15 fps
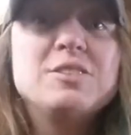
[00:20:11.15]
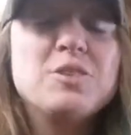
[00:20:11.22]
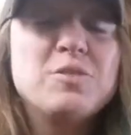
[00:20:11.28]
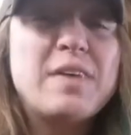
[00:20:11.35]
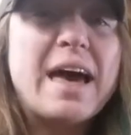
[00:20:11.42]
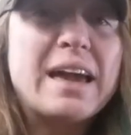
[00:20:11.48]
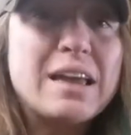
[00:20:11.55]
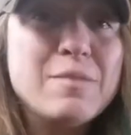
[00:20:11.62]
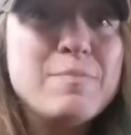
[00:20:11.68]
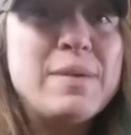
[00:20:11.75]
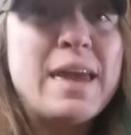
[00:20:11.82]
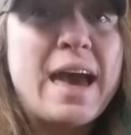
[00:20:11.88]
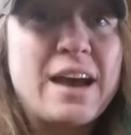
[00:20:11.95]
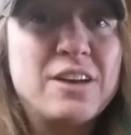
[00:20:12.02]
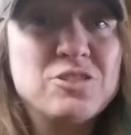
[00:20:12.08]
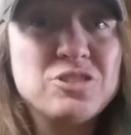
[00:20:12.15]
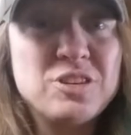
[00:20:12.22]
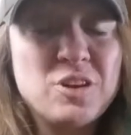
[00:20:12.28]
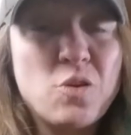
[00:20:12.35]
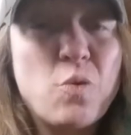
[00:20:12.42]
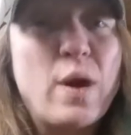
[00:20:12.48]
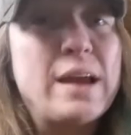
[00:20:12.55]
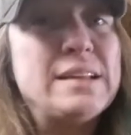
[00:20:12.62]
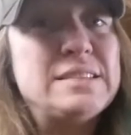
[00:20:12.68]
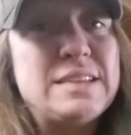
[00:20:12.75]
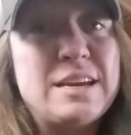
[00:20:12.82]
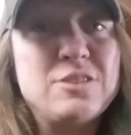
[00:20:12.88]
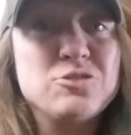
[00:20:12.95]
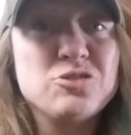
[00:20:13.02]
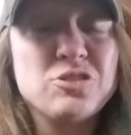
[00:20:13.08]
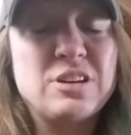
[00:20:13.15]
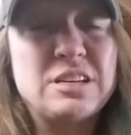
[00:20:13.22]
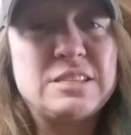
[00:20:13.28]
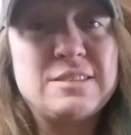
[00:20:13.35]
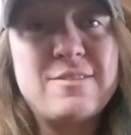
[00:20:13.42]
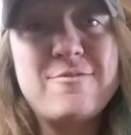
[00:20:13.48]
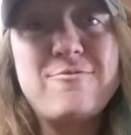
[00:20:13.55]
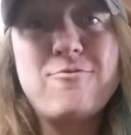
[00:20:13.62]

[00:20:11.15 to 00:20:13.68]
So that can be actually quite dangerous